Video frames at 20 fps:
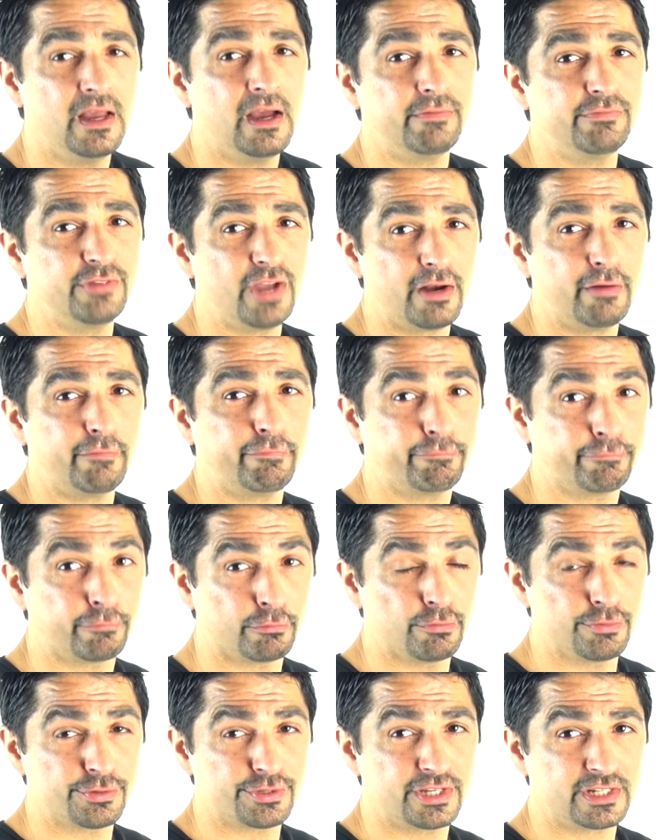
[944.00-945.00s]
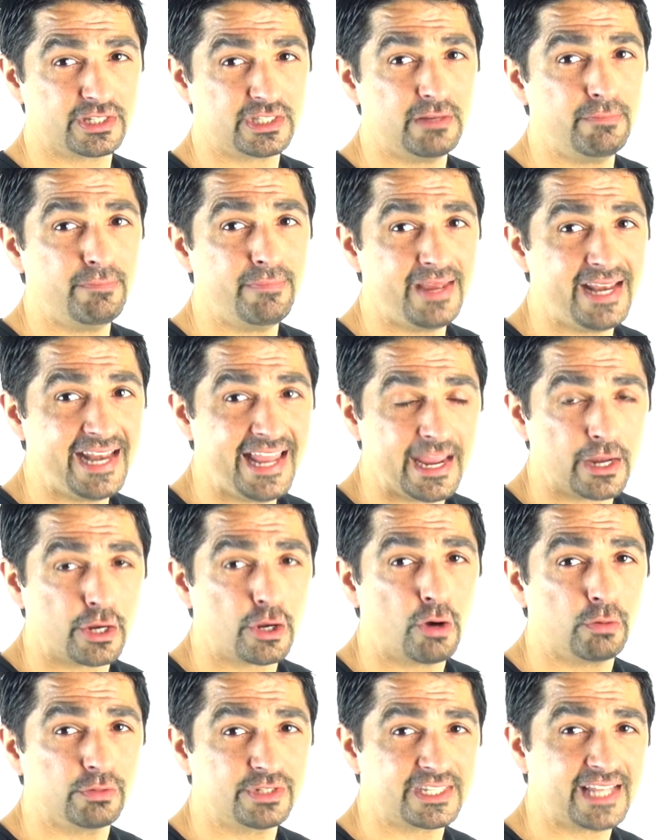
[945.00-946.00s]
have done a full 60-minute
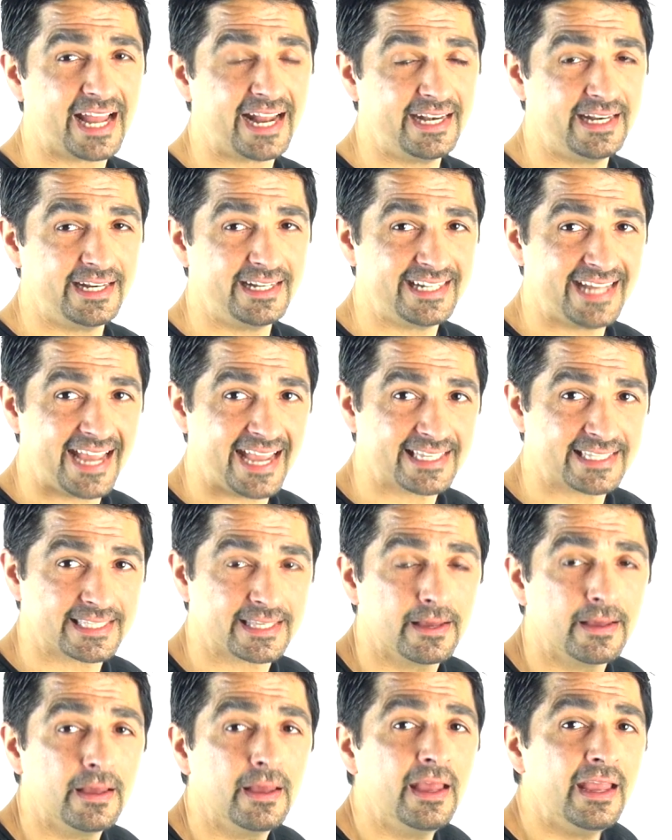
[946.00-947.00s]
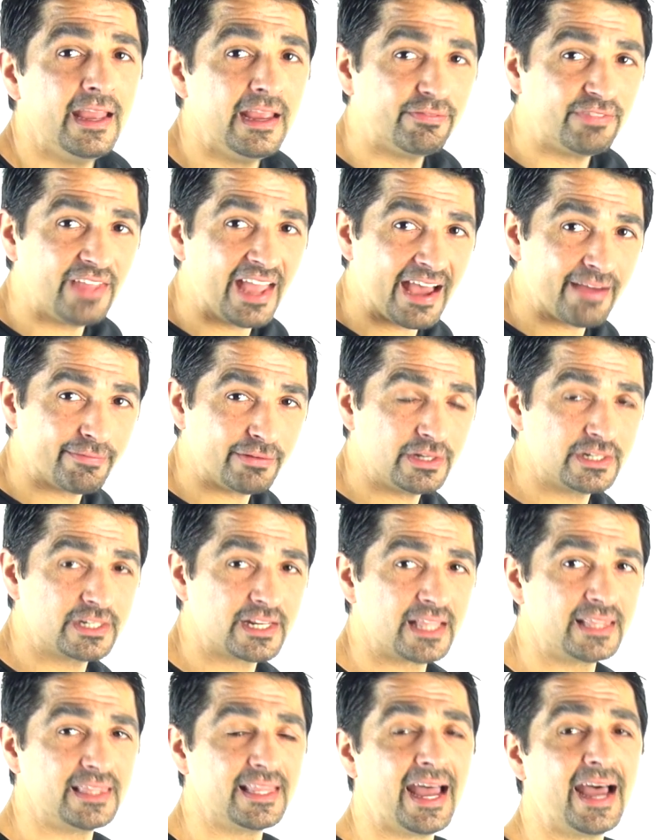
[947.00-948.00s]
gold standard test, if they haven't
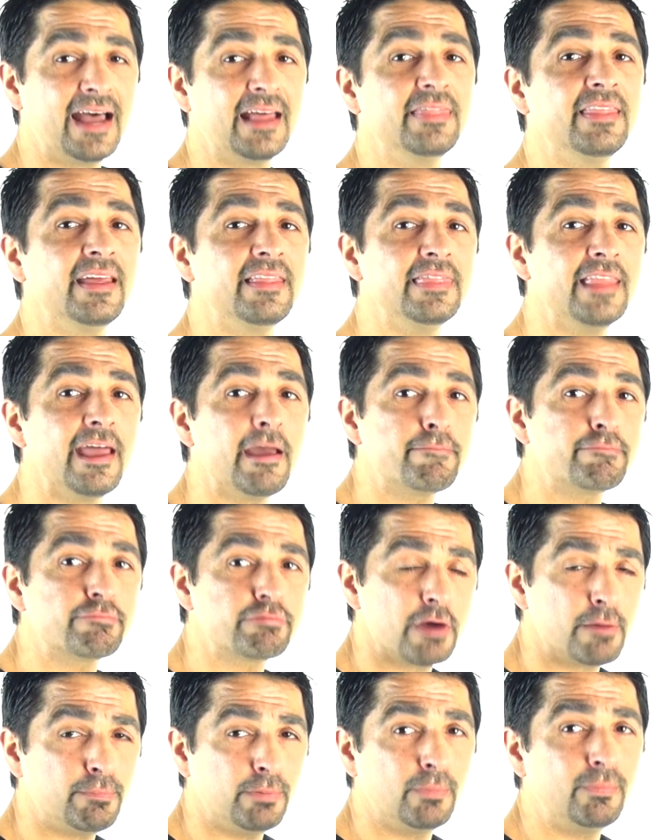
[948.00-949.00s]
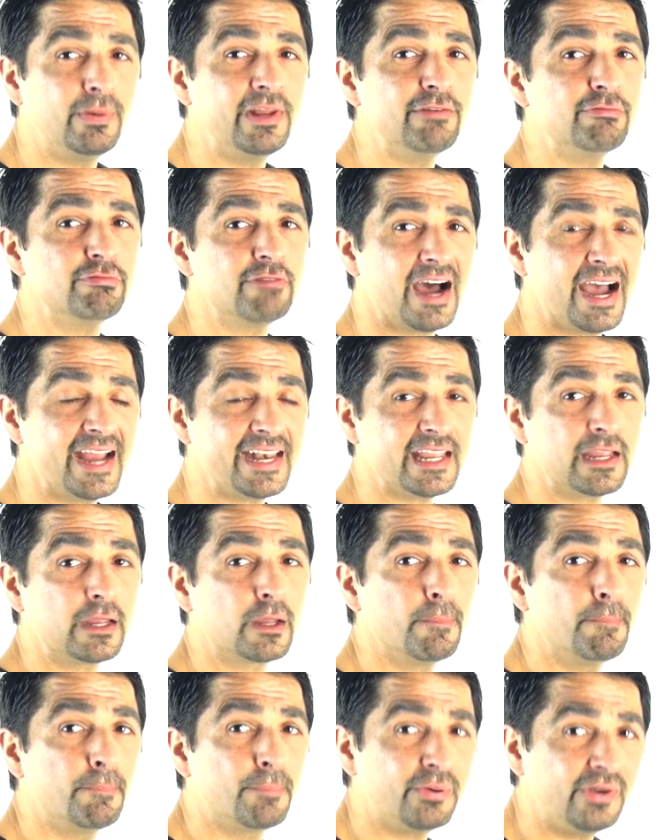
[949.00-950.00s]
done that, then they're probably riding
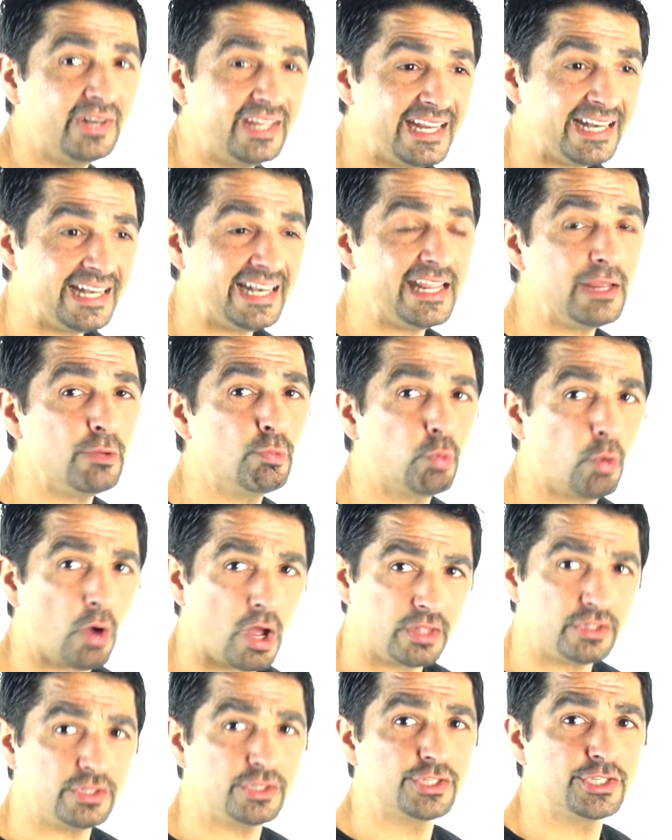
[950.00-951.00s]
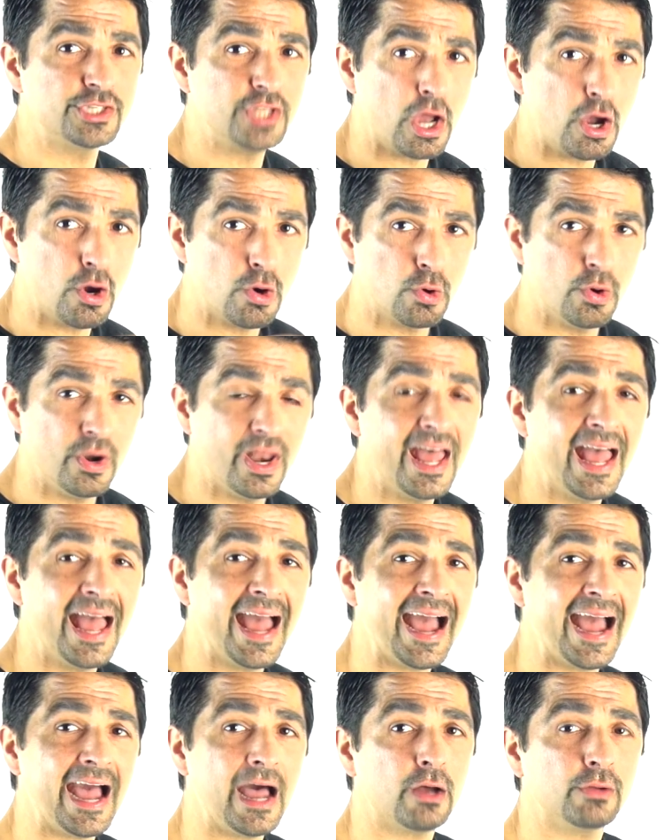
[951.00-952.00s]
completely one zone
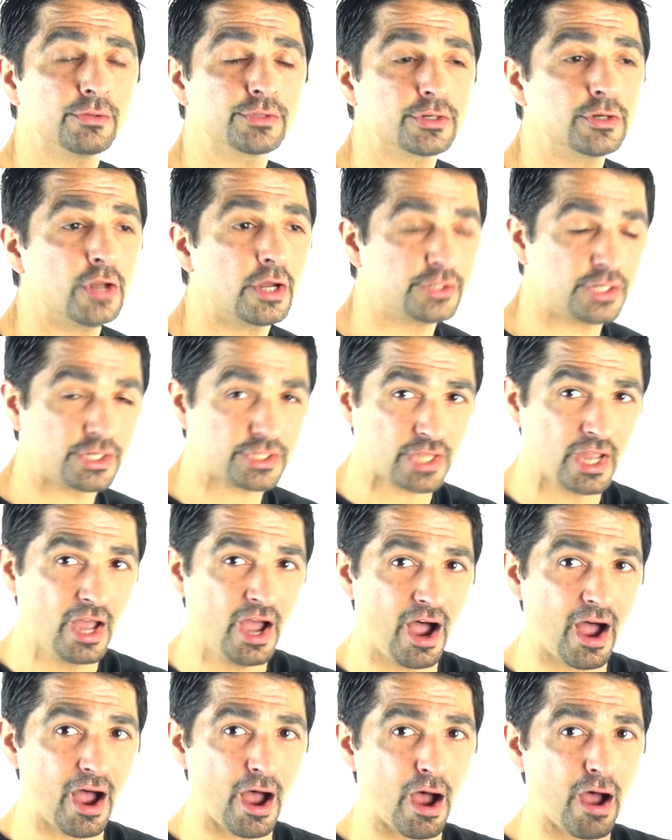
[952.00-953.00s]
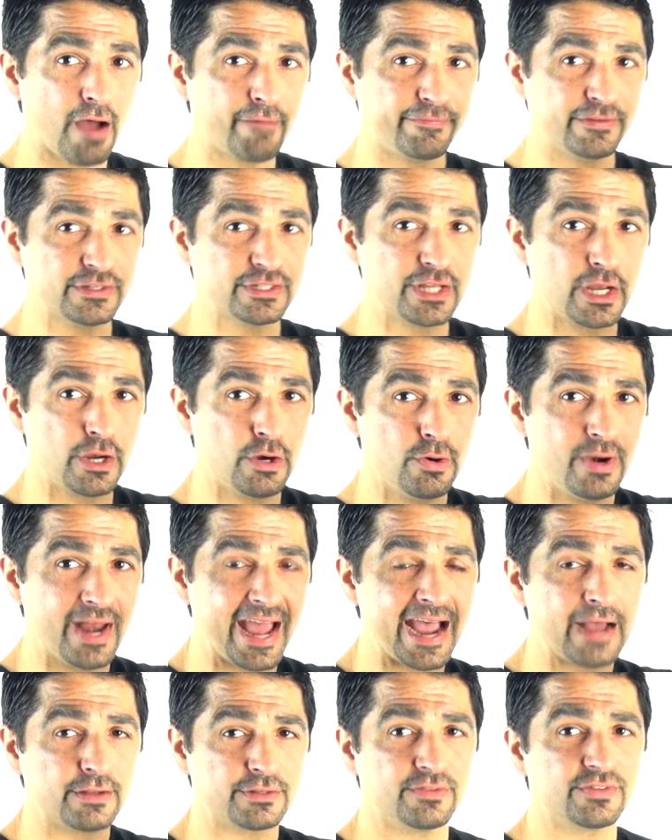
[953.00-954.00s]
out, not just half a zone
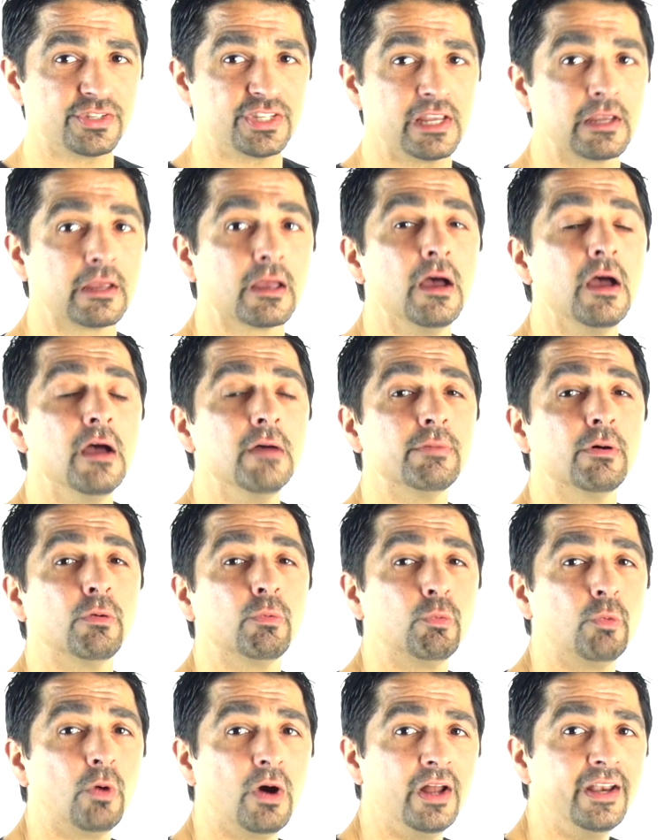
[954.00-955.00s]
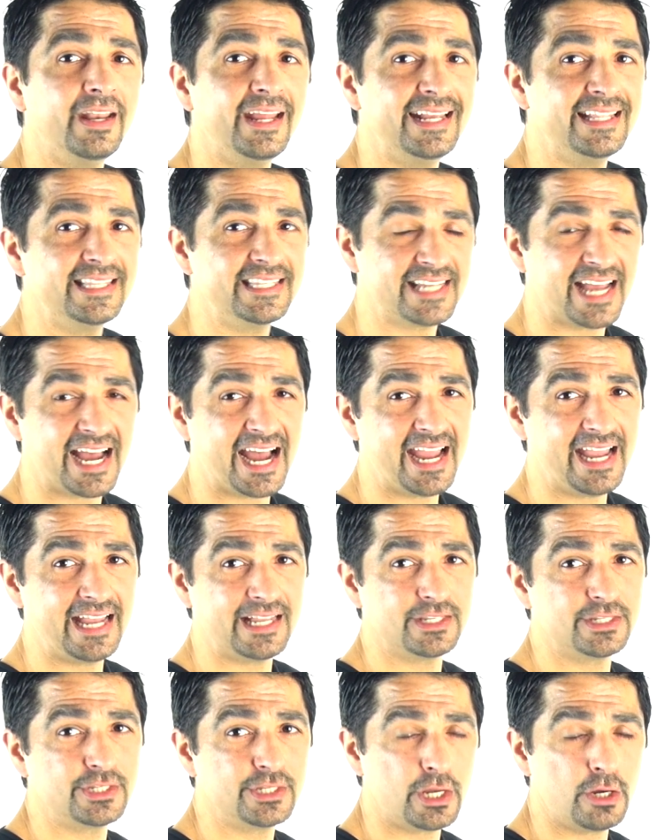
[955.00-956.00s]
out of sync, but one
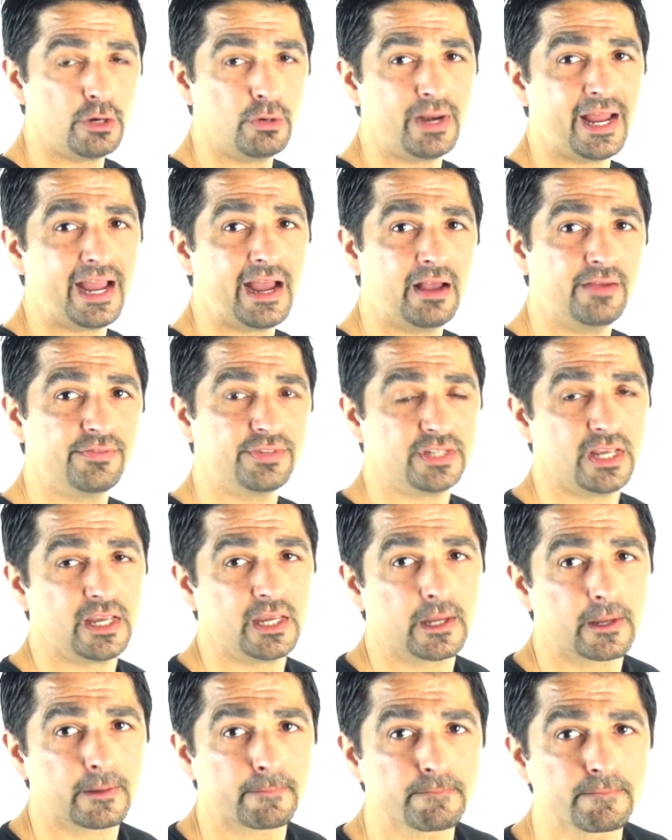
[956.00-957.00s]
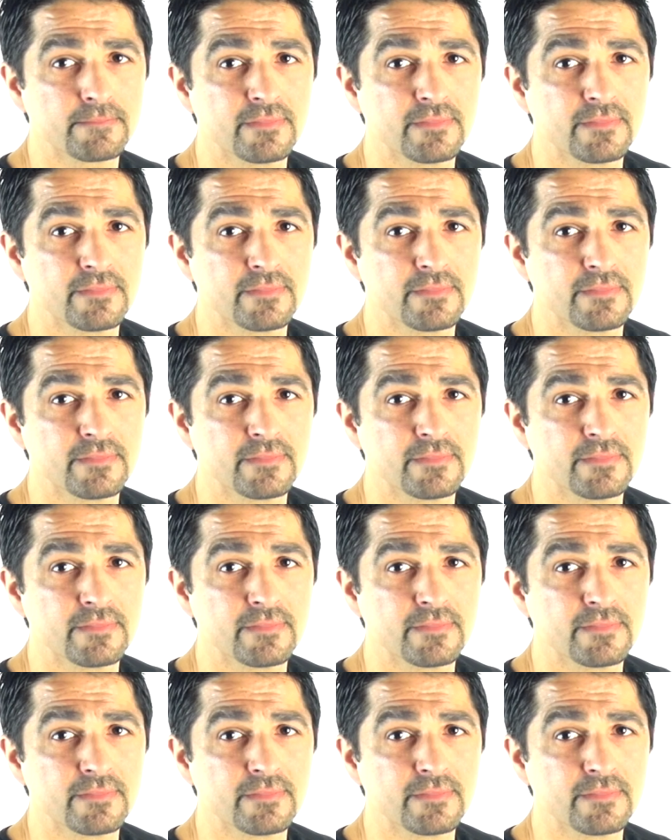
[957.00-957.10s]
entire zone out of sync.